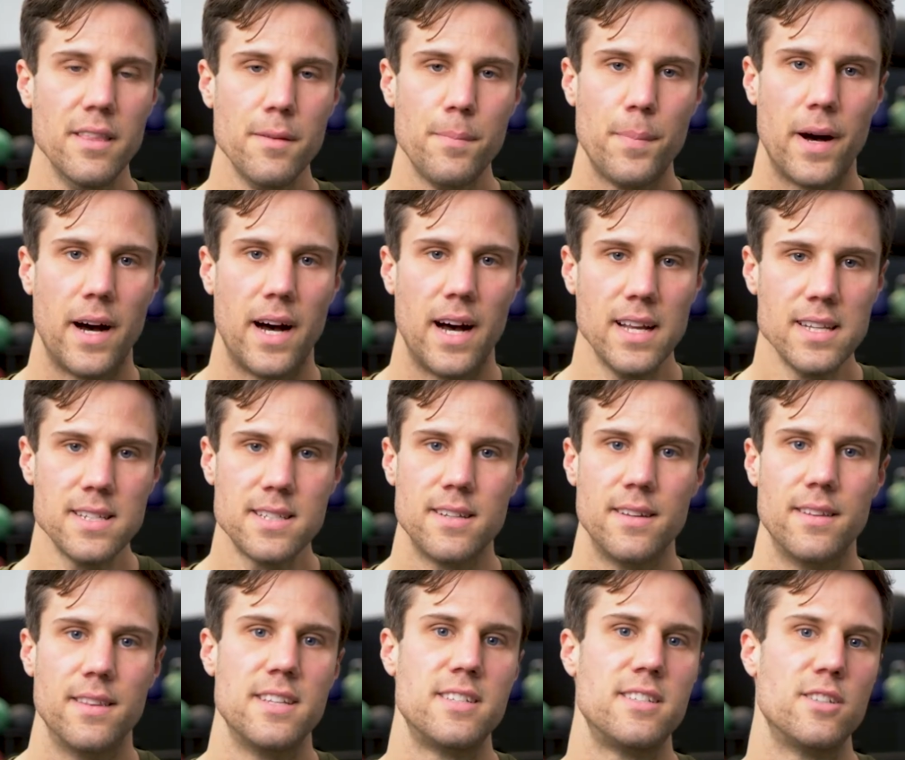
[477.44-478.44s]
the
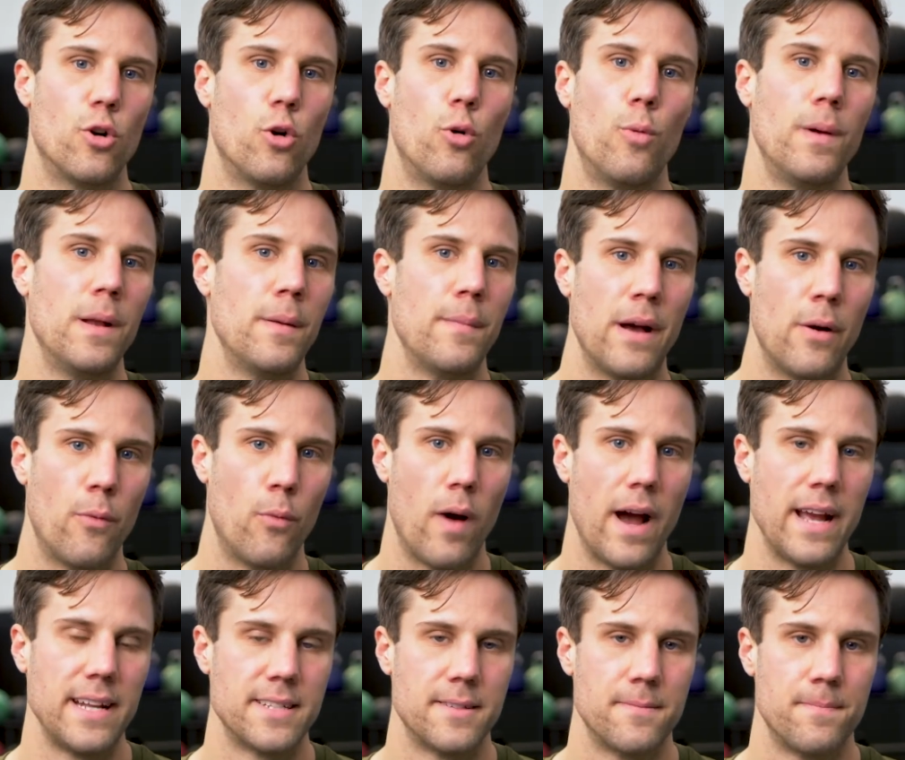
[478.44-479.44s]
past, this has all been about
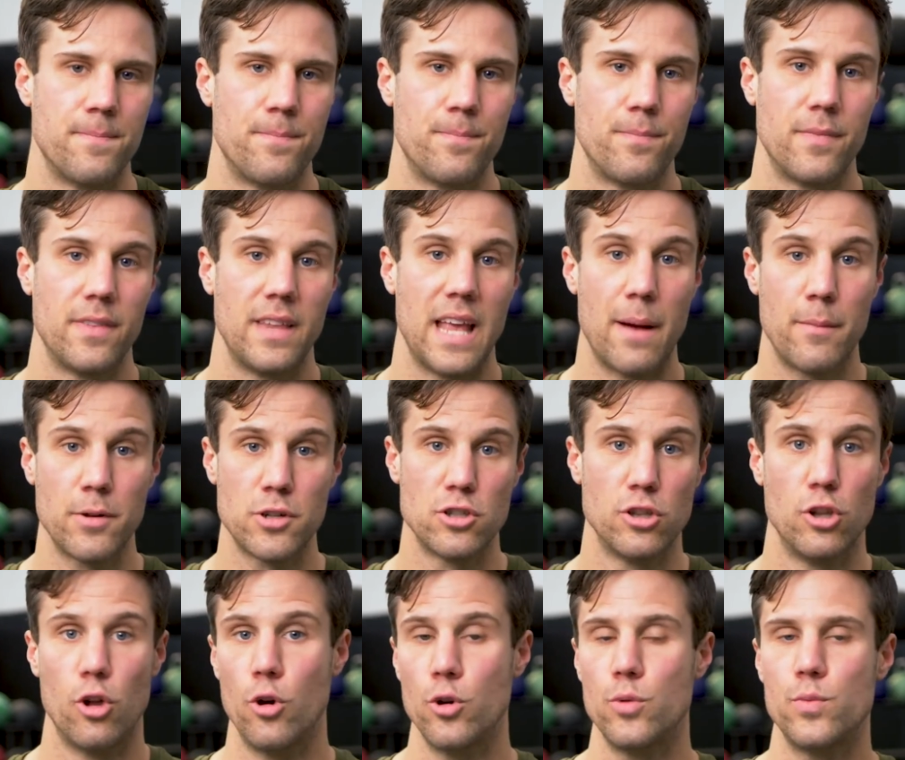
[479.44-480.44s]
weight. How much
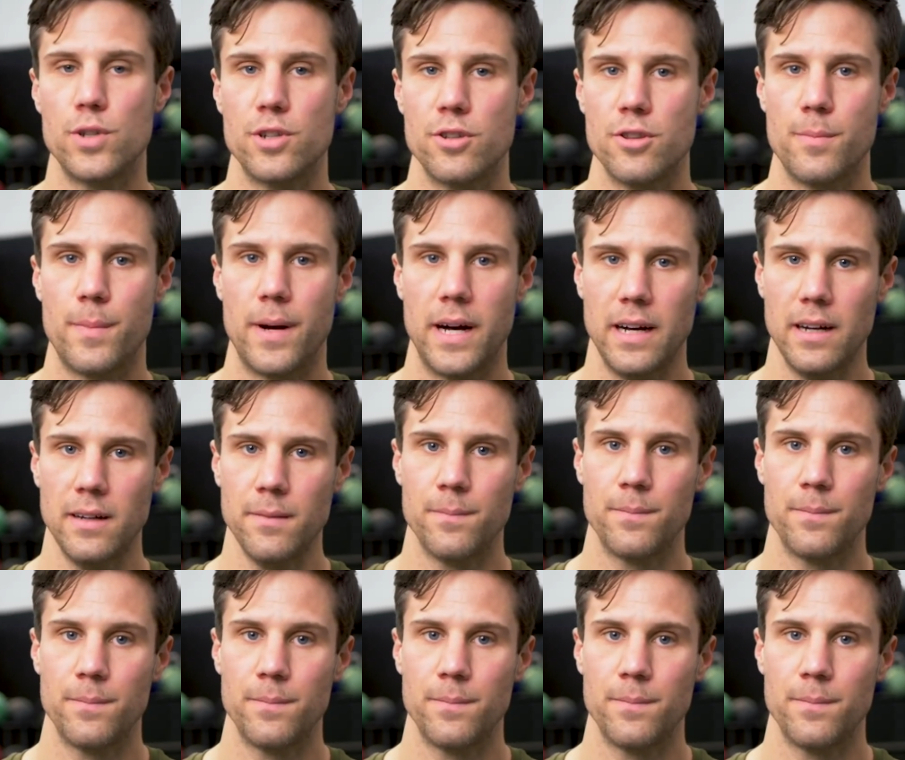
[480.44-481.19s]
load was on the bar?